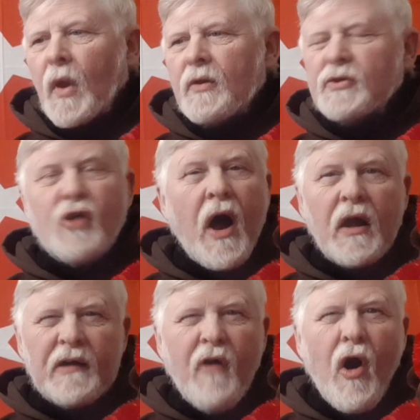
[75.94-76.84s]
the
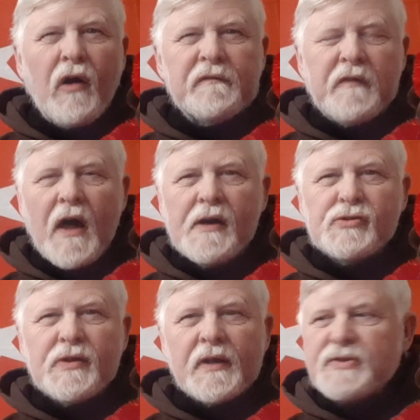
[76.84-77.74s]
trial of all
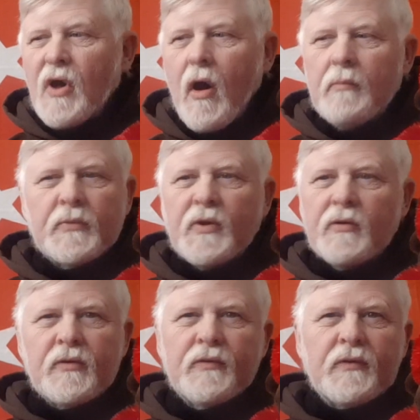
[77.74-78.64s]
flesh that's come
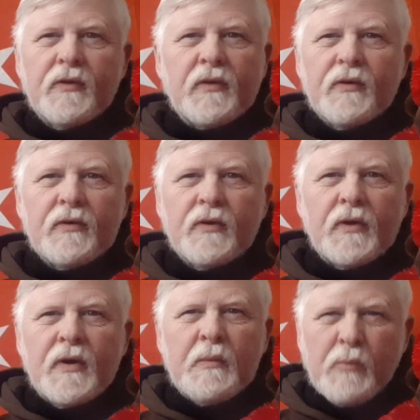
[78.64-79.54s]
to, to
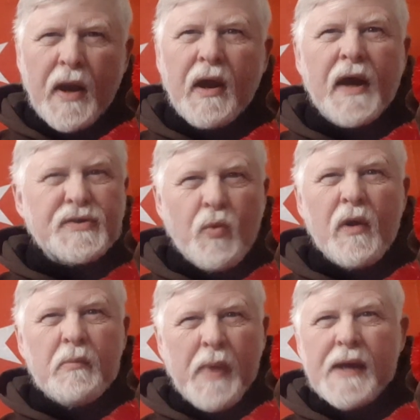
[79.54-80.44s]
bring God's
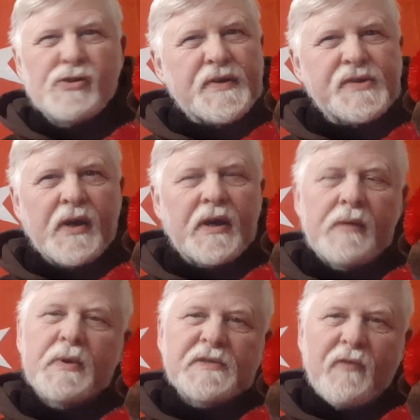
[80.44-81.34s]
word of patience to
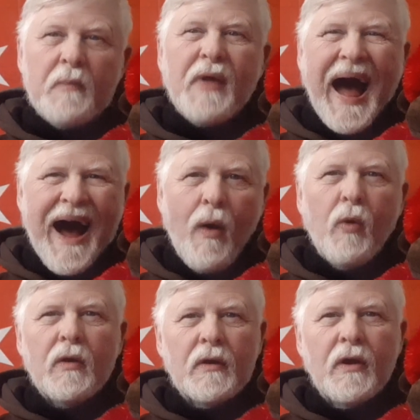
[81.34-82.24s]
keep us from the
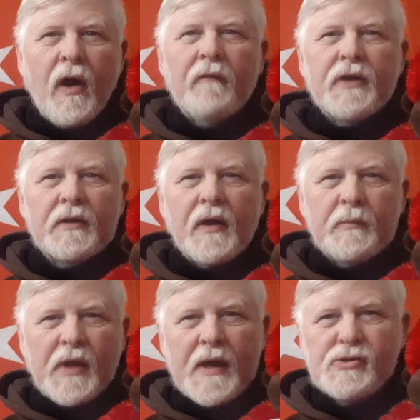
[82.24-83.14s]
hour of the
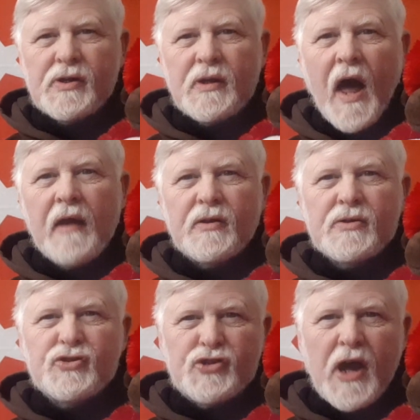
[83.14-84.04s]
temptation not
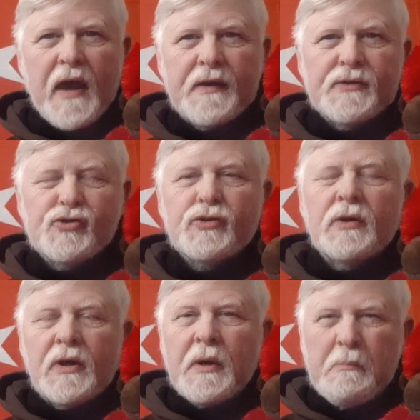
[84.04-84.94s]
to change
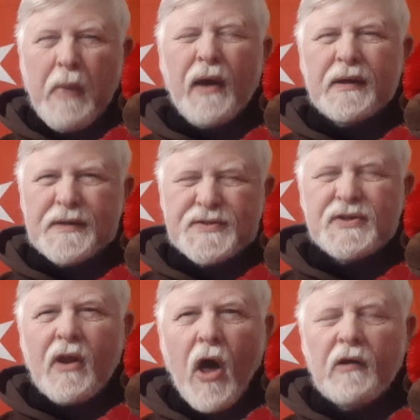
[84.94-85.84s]
by
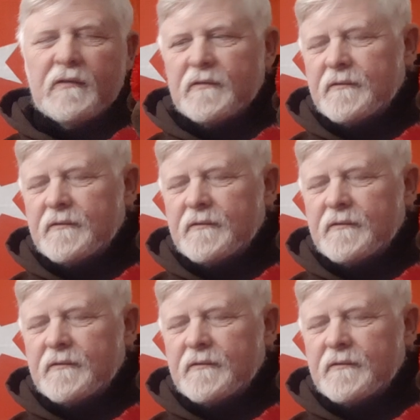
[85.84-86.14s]
his love.